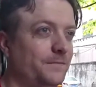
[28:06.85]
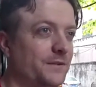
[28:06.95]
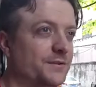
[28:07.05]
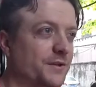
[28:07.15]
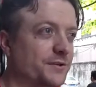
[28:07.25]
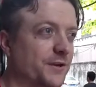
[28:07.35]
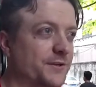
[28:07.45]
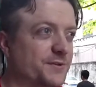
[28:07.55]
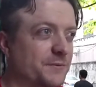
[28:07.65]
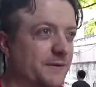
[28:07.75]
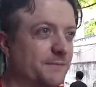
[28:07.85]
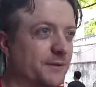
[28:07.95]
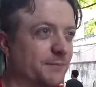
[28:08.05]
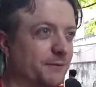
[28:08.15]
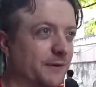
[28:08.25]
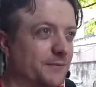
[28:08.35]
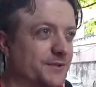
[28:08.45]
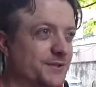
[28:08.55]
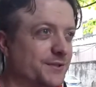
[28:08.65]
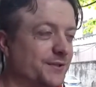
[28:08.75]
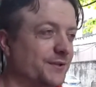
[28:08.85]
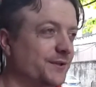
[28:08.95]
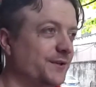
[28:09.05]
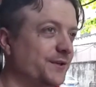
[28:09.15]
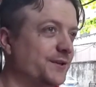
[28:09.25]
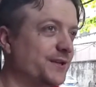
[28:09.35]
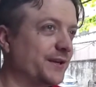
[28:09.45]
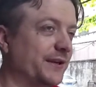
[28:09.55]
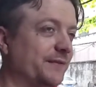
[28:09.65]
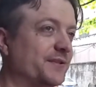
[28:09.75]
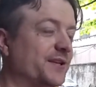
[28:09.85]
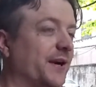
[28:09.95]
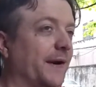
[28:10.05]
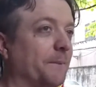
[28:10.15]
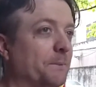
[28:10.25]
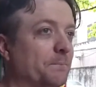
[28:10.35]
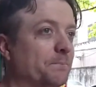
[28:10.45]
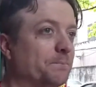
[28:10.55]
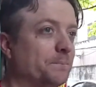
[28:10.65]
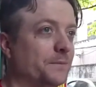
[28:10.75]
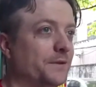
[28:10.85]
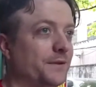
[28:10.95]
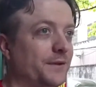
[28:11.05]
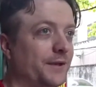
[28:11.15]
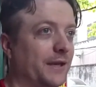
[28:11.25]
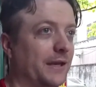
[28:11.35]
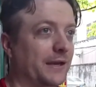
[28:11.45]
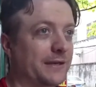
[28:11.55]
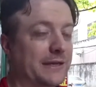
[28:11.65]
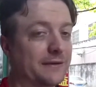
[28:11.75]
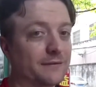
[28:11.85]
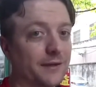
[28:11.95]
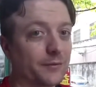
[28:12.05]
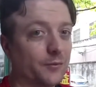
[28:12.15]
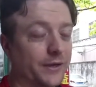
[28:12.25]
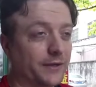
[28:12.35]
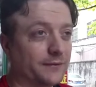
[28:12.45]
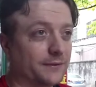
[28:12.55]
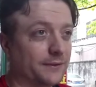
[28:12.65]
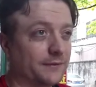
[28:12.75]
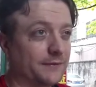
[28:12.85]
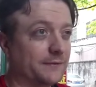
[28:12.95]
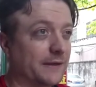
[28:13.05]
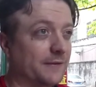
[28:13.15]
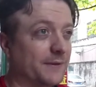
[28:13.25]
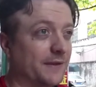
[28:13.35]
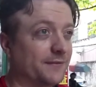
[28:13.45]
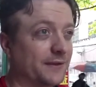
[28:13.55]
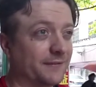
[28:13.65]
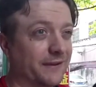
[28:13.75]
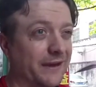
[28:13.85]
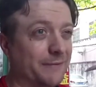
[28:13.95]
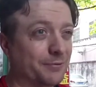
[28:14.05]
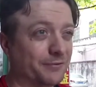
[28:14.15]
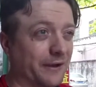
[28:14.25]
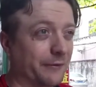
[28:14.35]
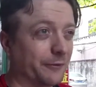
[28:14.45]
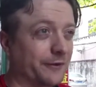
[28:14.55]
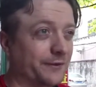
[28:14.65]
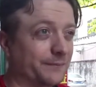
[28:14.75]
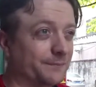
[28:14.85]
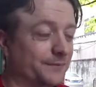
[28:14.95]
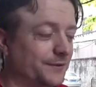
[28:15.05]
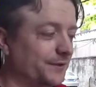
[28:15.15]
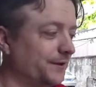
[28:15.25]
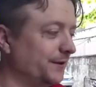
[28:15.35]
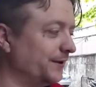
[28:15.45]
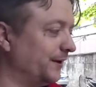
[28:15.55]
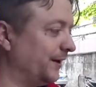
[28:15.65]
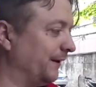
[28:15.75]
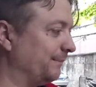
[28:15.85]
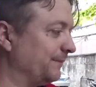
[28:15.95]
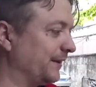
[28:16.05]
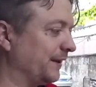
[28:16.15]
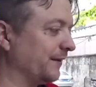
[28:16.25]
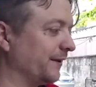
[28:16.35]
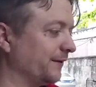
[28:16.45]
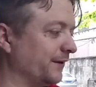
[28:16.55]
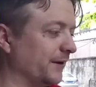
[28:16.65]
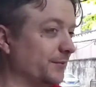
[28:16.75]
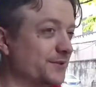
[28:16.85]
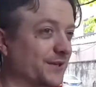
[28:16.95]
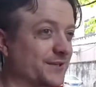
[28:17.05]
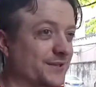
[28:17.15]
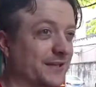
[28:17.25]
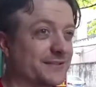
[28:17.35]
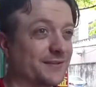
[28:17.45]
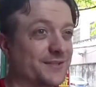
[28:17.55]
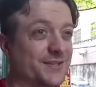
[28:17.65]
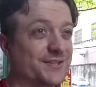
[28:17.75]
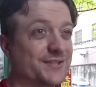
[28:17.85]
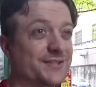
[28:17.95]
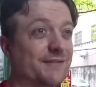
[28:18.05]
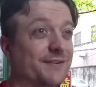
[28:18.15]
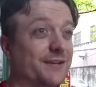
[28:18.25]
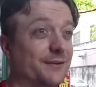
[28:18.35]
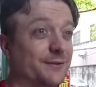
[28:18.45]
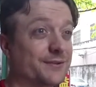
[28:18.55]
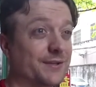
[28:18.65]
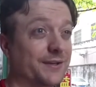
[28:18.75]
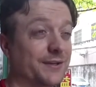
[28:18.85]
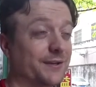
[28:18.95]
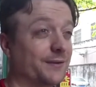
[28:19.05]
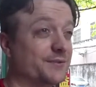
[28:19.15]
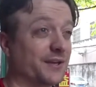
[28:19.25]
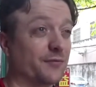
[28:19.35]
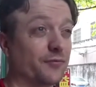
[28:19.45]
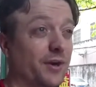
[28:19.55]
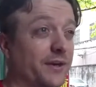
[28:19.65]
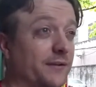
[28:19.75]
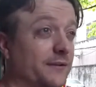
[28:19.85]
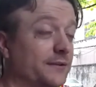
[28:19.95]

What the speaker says: So I tried to swim, but the problem is I didn't have the time, and I gained a lot of weight. Now I'm heavy. I got hypothyroid, and gained a lot of. I got down to 67 kilos, and I was like riding